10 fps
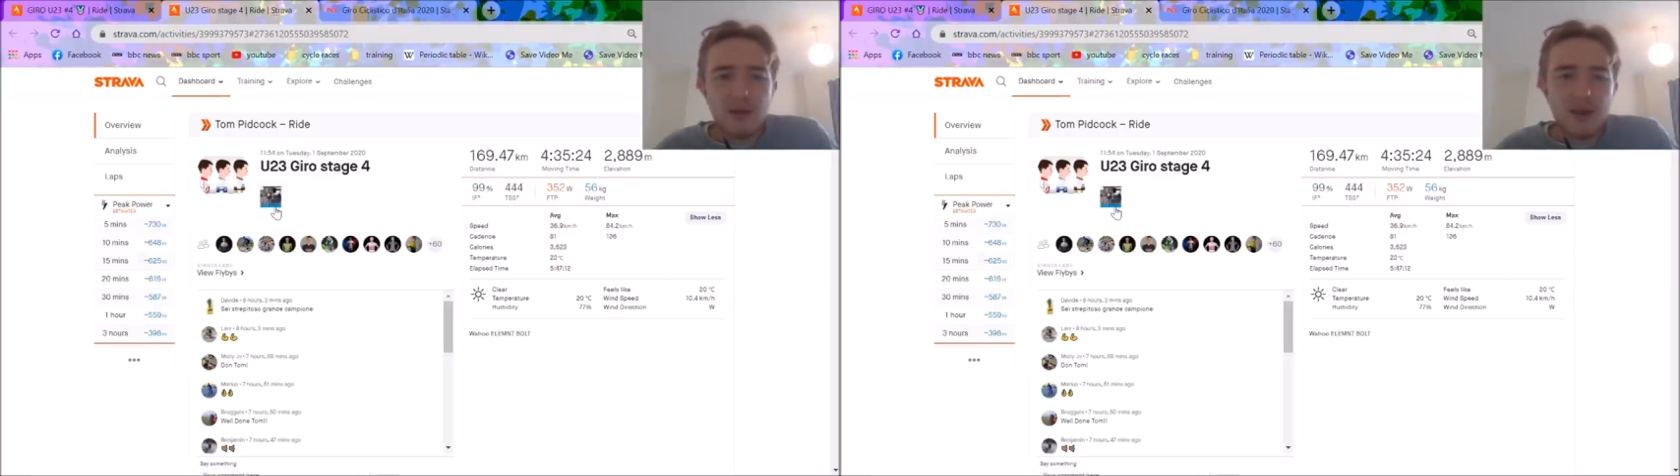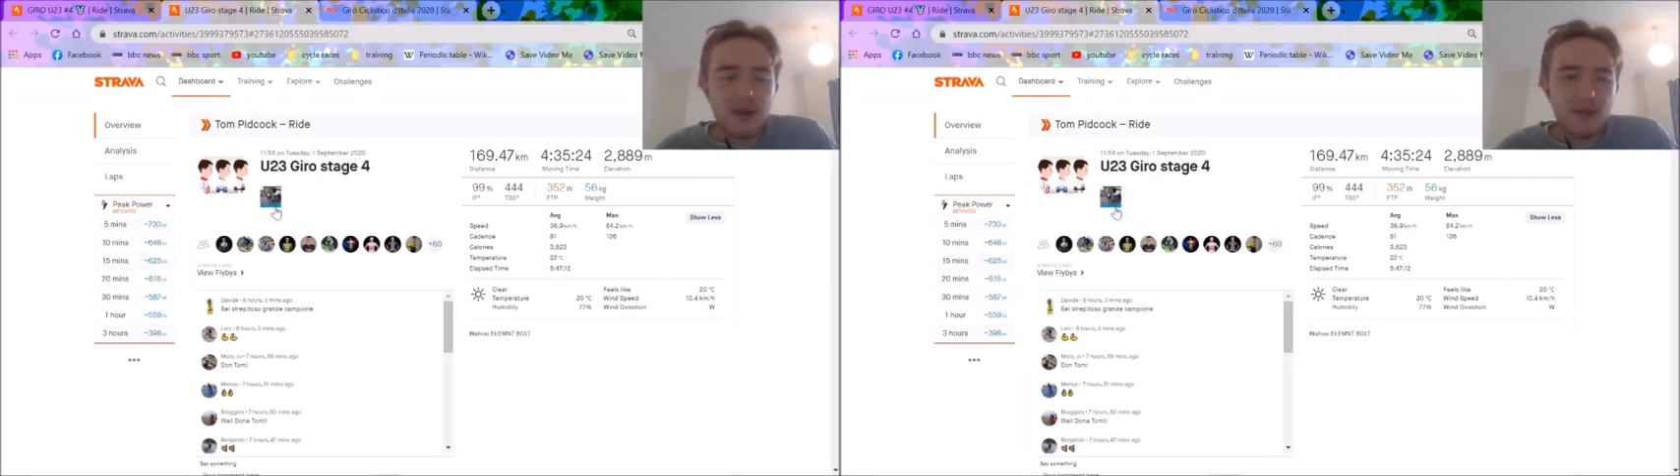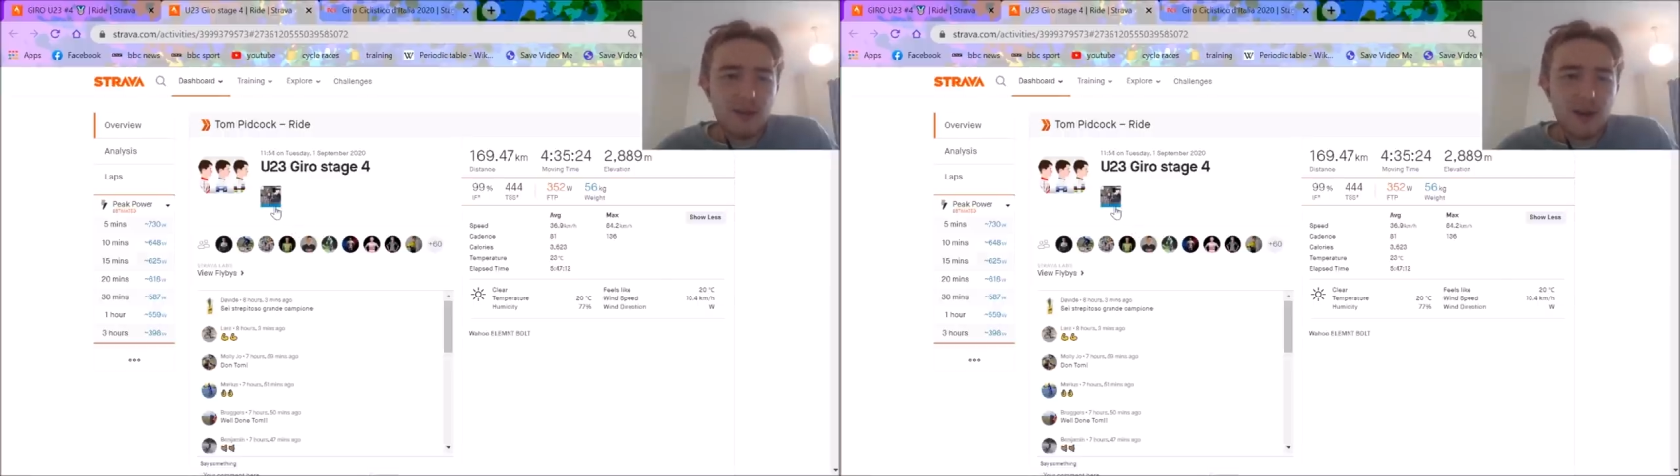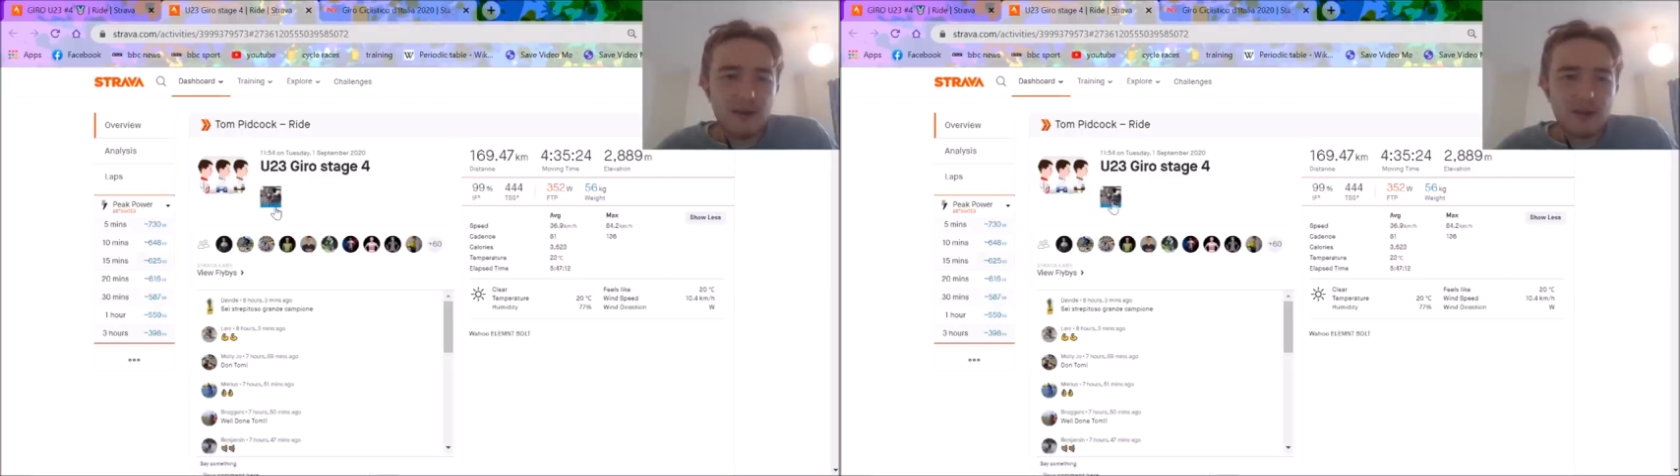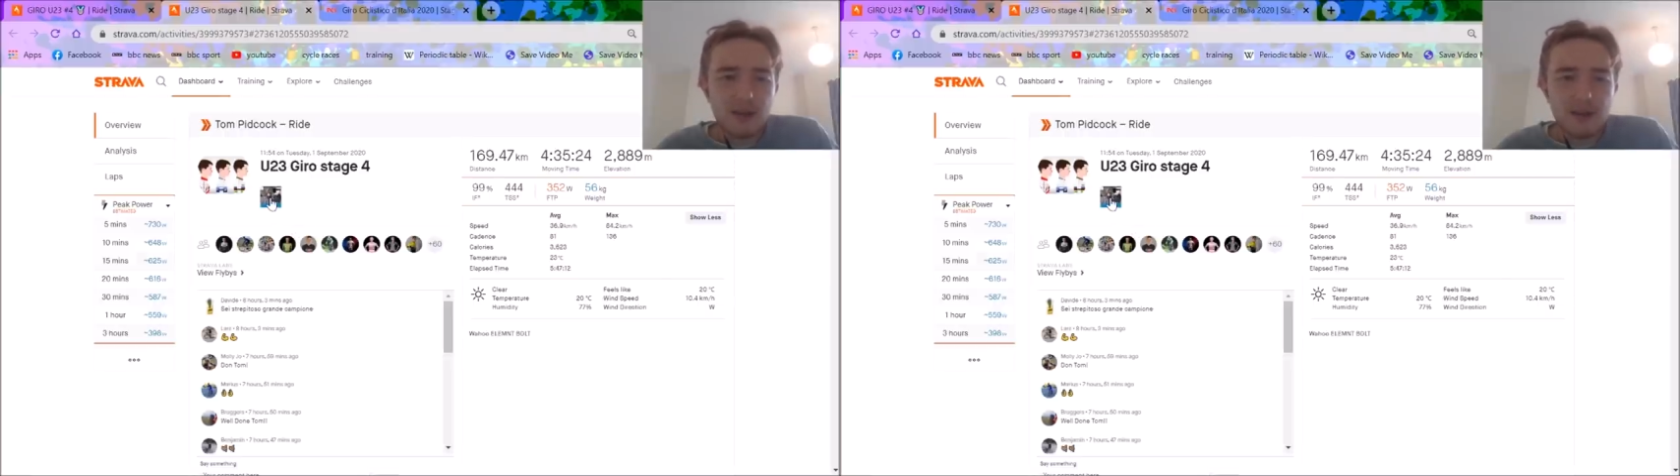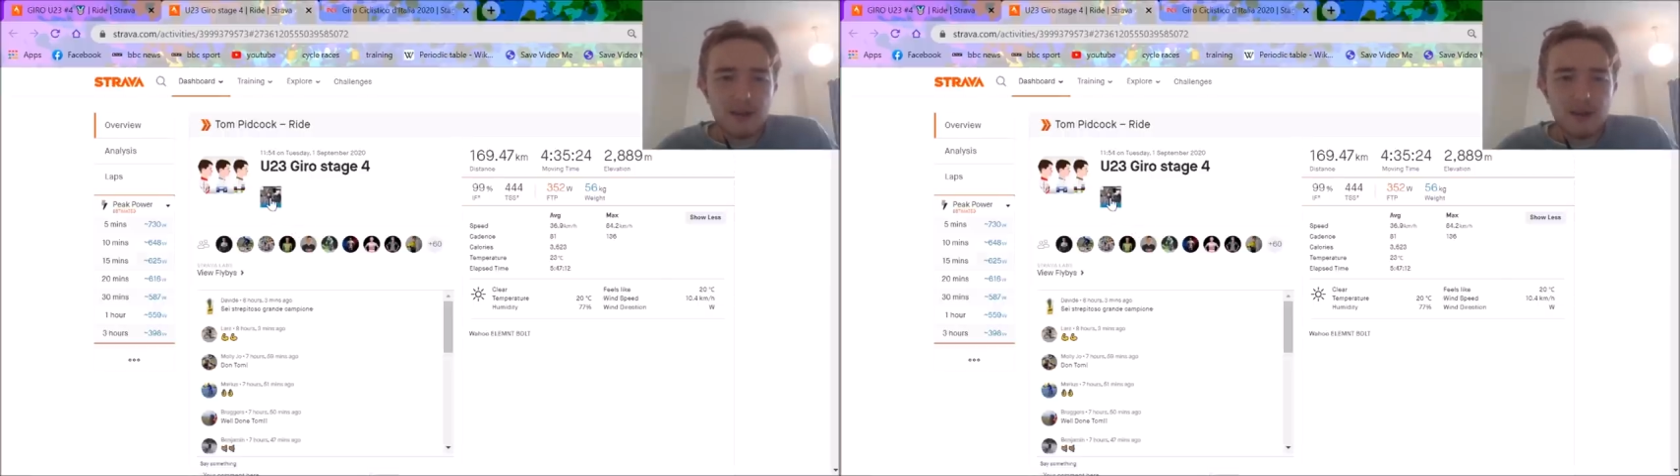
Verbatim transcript: but then nothing else. Here's a